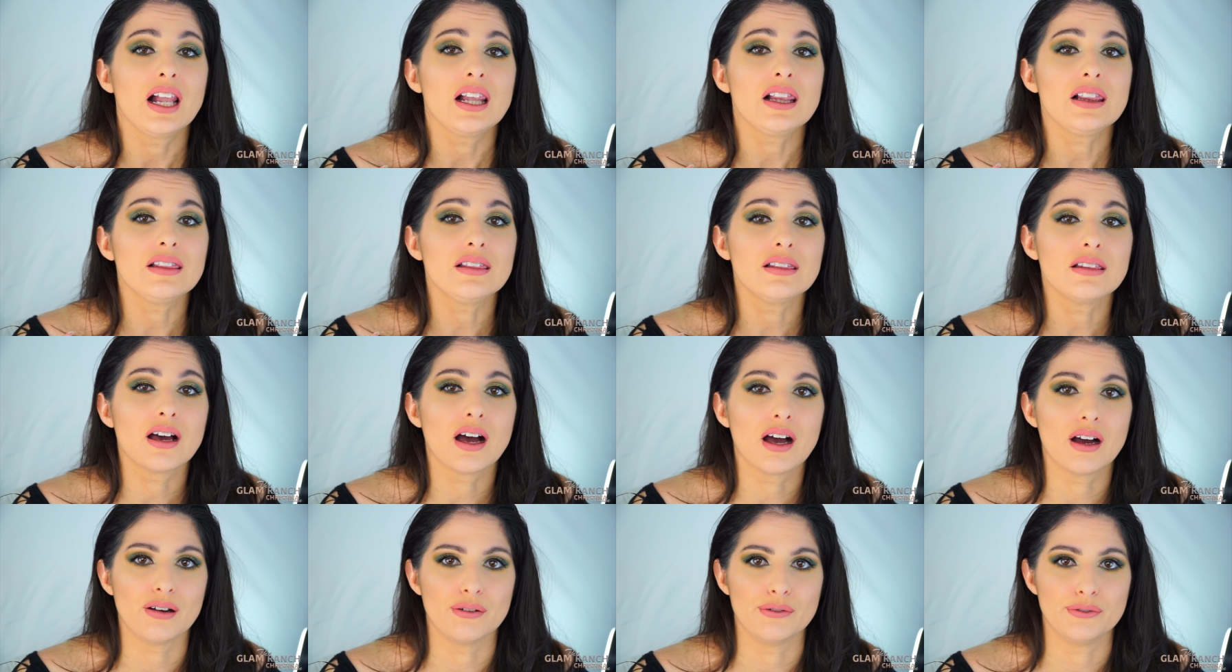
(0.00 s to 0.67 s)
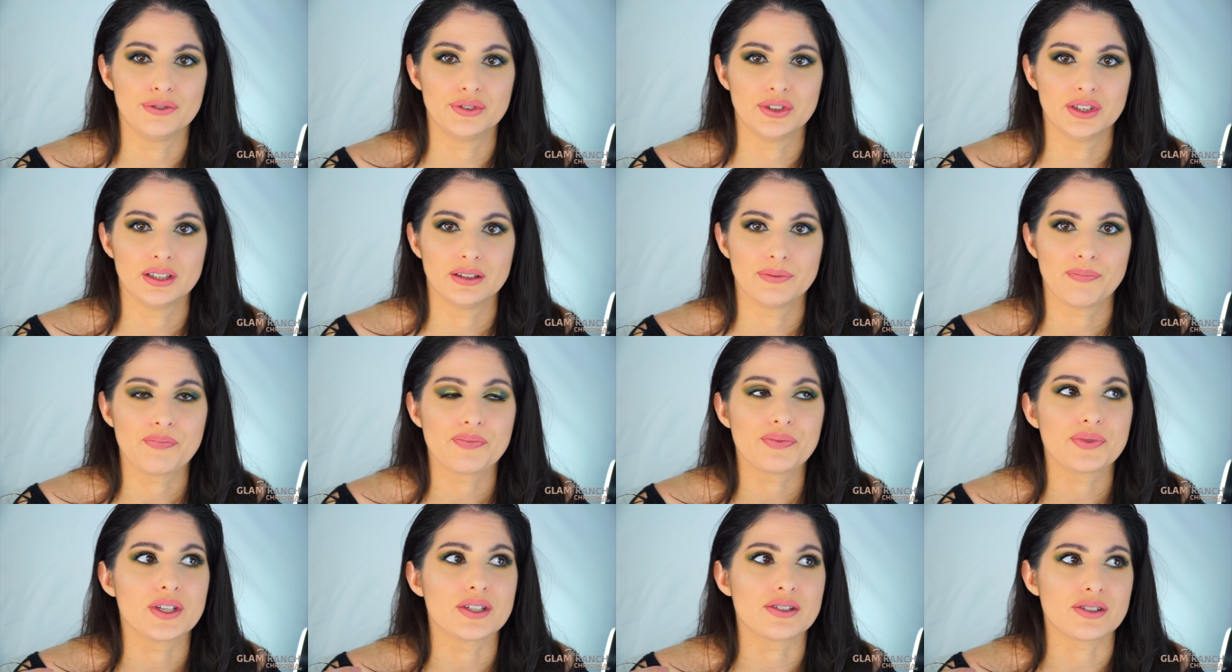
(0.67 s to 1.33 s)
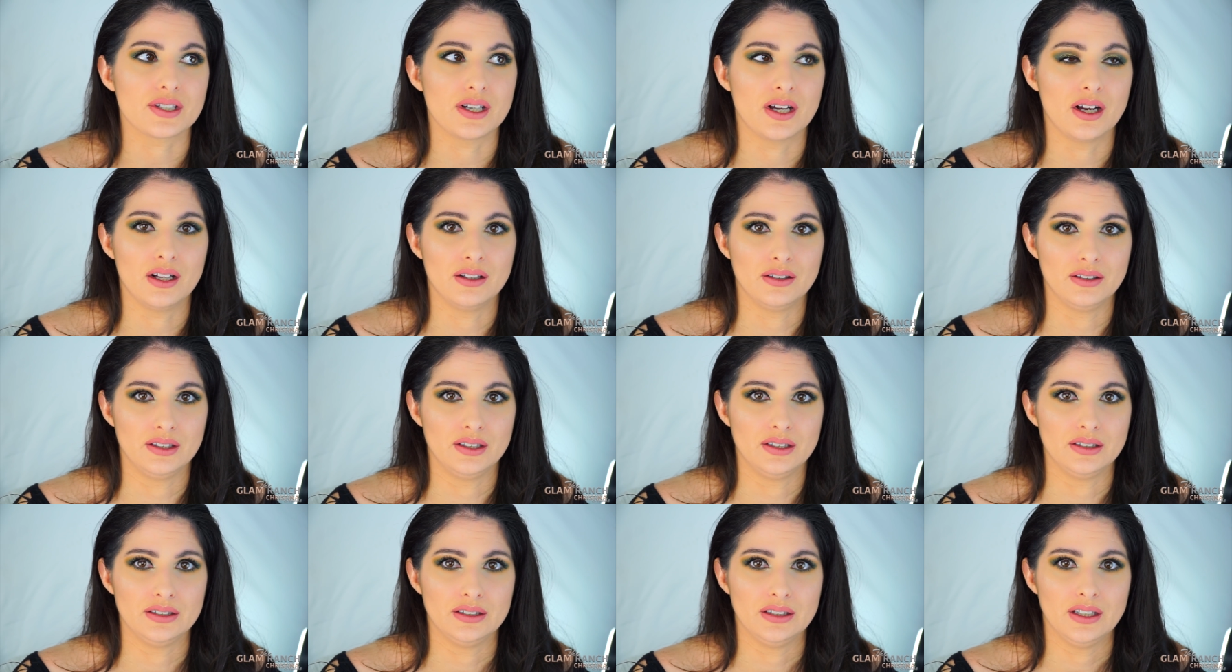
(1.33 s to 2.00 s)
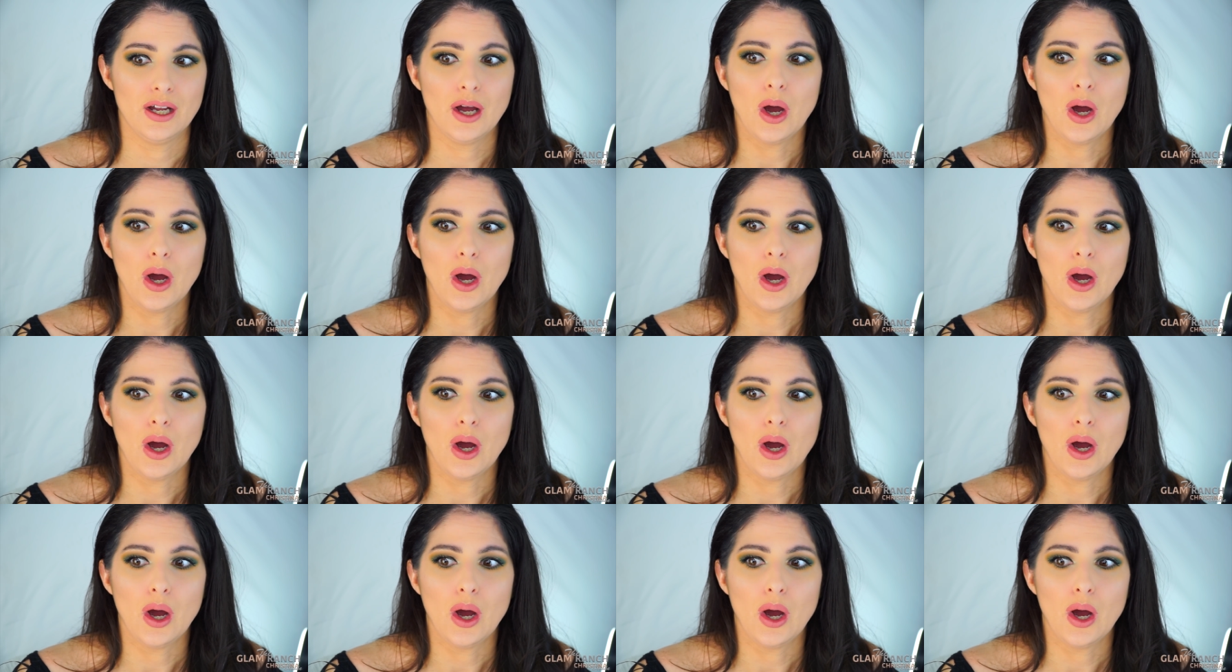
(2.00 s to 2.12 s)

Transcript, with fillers: Love this color.